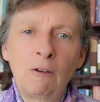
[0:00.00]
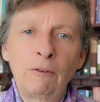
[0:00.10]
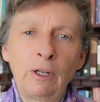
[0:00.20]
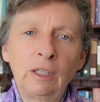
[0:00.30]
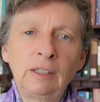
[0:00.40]

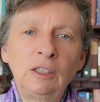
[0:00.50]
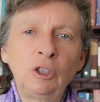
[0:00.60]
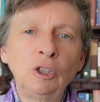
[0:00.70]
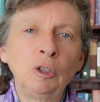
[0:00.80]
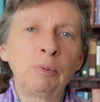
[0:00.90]
First,
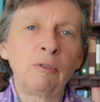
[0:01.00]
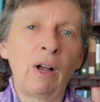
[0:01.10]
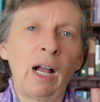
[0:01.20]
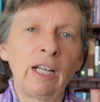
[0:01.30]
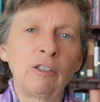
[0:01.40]
to
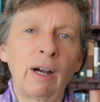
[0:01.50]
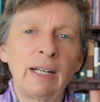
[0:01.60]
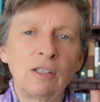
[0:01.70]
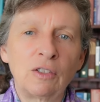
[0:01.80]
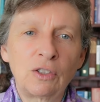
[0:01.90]
provide
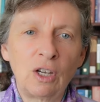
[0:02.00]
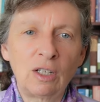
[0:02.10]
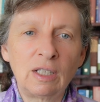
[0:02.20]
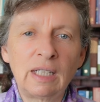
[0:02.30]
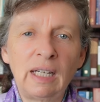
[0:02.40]
greater
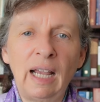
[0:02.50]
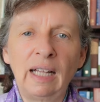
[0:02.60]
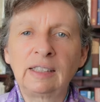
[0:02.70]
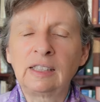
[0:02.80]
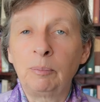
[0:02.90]
certainty
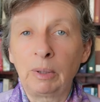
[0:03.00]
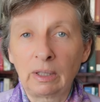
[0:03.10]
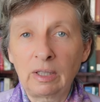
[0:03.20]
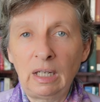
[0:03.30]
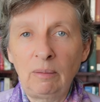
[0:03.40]
and
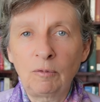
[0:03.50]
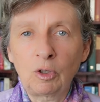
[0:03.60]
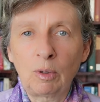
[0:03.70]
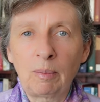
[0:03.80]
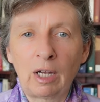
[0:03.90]
stability
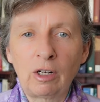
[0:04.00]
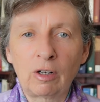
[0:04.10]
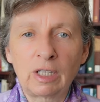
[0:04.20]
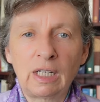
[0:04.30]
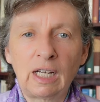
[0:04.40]
to a
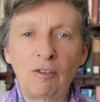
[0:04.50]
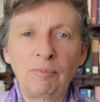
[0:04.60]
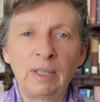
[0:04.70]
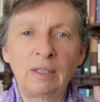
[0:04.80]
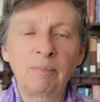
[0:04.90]
minority
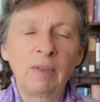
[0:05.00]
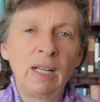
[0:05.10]
government.